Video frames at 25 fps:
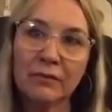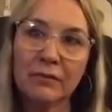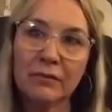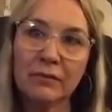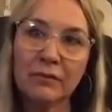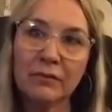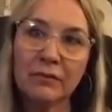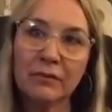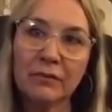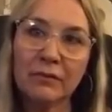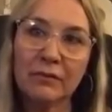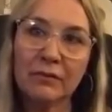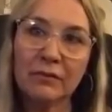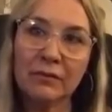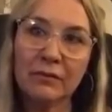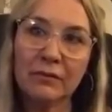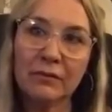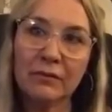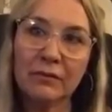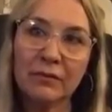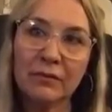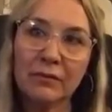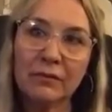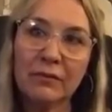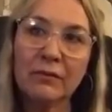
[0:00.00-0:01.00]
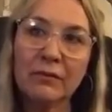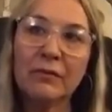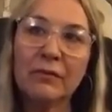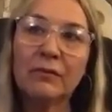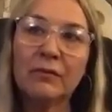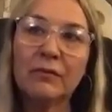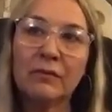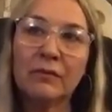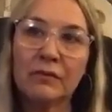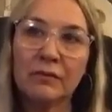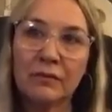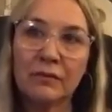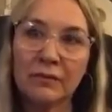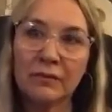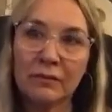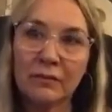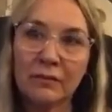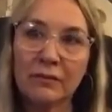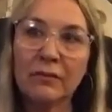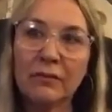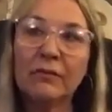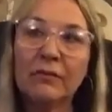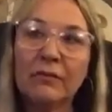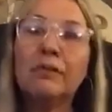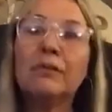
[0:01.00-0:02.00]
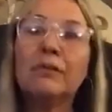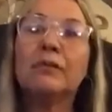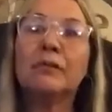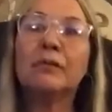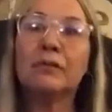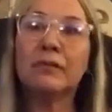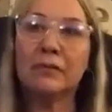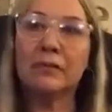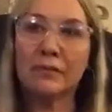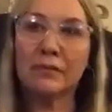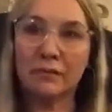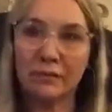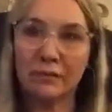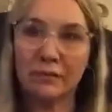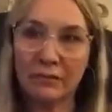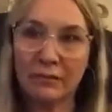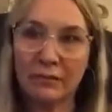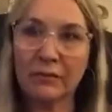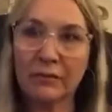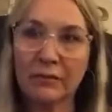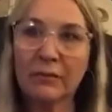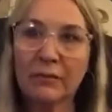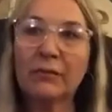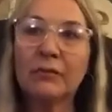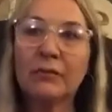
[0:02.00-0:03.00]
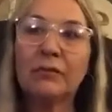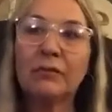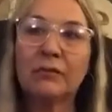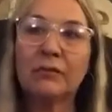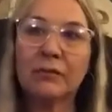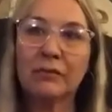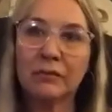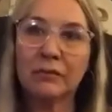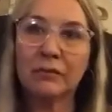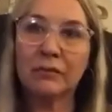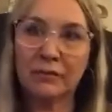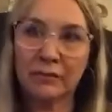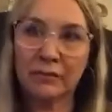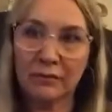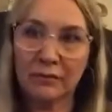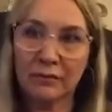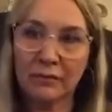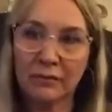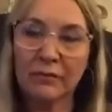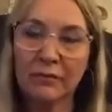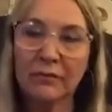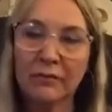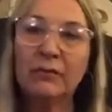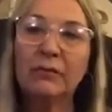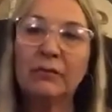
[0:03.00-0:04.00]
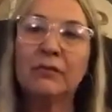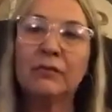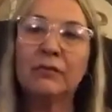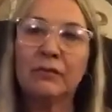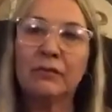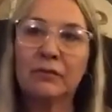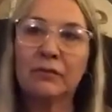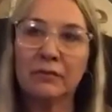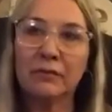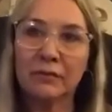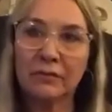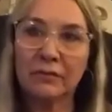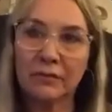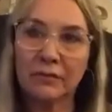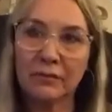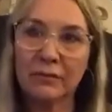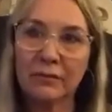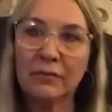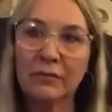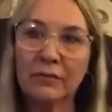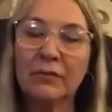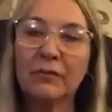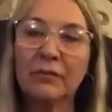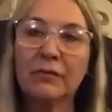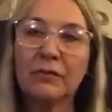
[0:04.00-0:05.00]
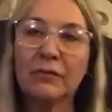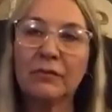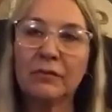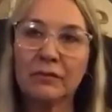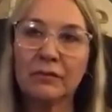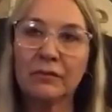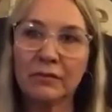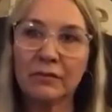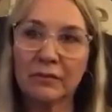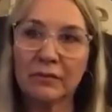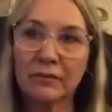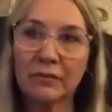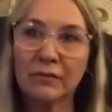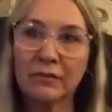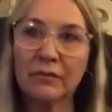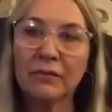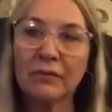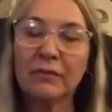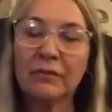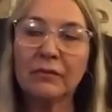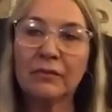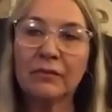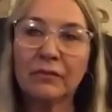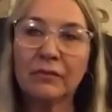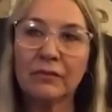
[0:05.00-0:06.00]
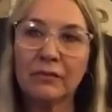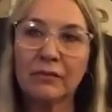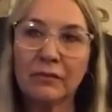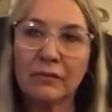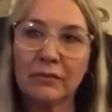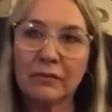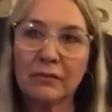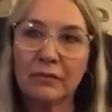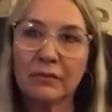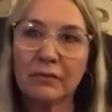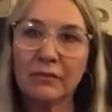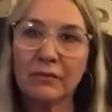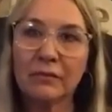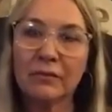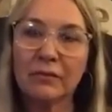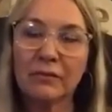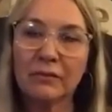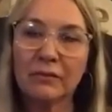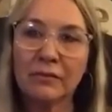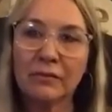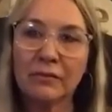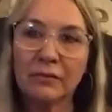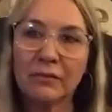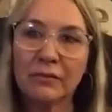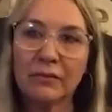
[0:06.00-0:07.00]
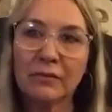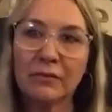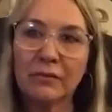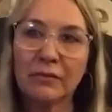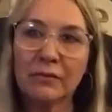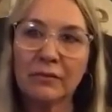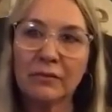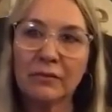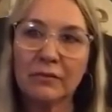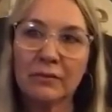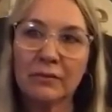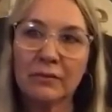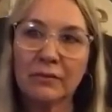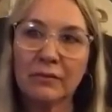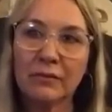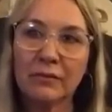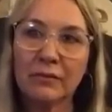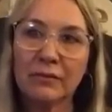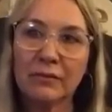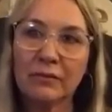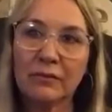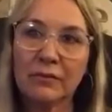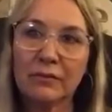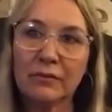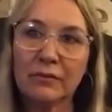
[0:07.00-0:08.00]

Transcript: (not speaking)